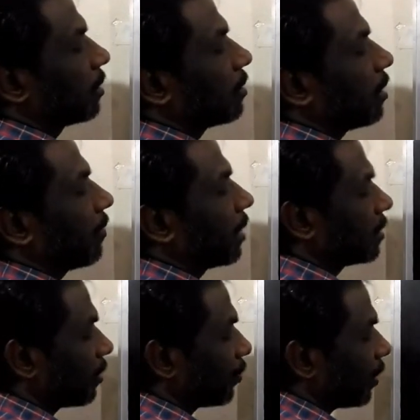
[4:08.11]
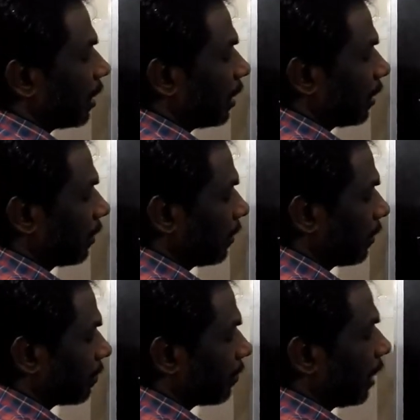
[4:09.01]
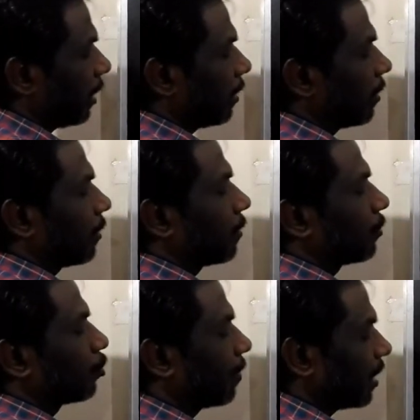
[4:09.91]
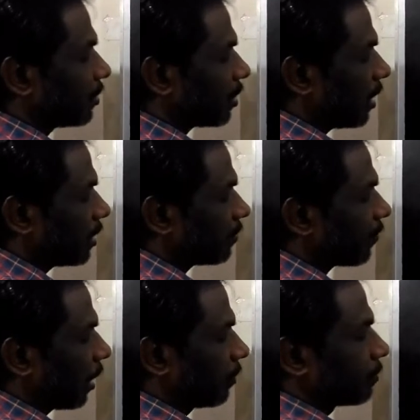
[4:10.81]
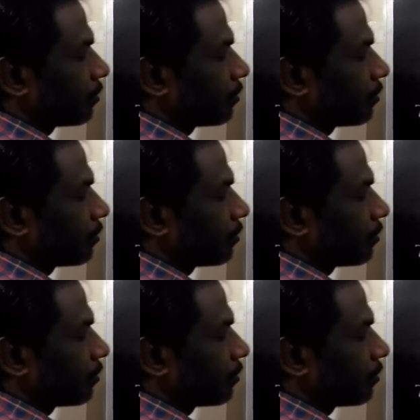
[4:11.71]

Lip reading: 3 1s are 3 by 2 plus 3 is 5